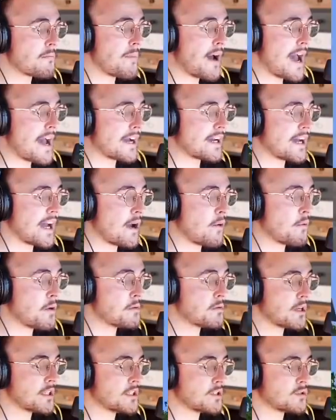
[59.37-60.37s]
back and
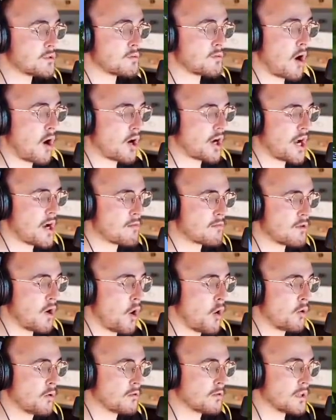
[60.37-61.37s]
we're ready to rock and
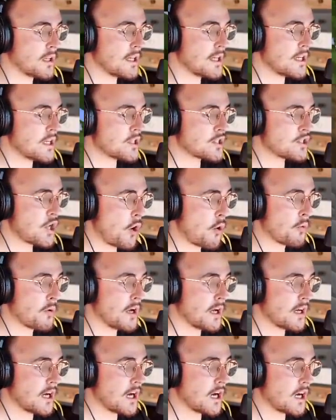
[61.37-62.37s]
roll. So,
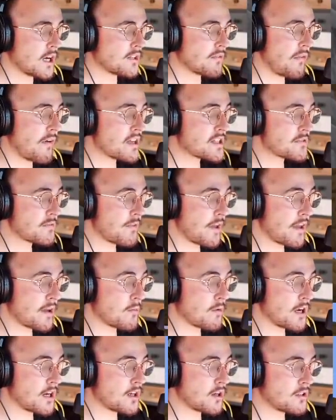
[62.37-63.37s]
the first thing
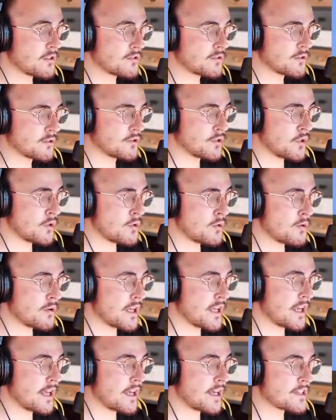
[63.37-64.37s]
we're going to do
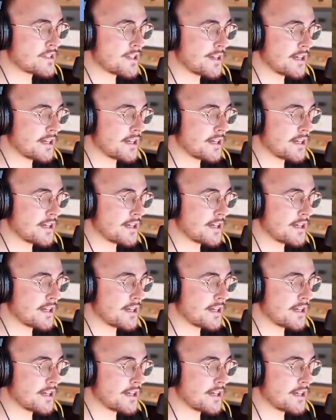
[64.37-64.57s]
is